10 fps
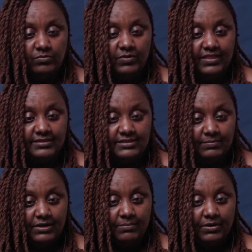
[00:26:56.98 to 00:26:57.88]
with the
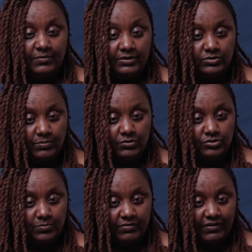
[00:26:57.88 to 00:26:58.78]
same number, we're also able to
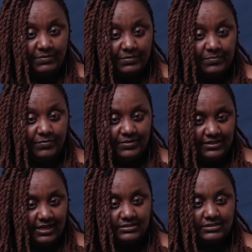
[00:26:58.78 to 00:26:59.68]
provide people with
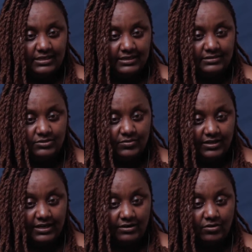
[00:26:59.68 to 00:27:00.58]
counseling, so they
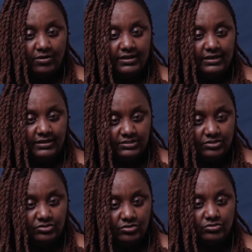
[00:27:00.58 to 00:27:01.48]
can call in and
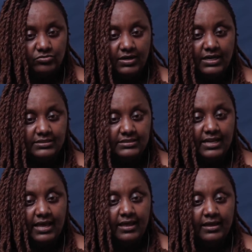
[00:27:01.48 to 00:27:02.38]
just talk to a
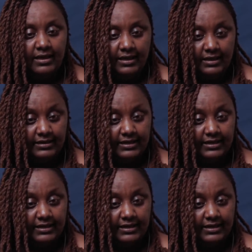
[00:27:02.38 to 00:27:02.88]
counselor and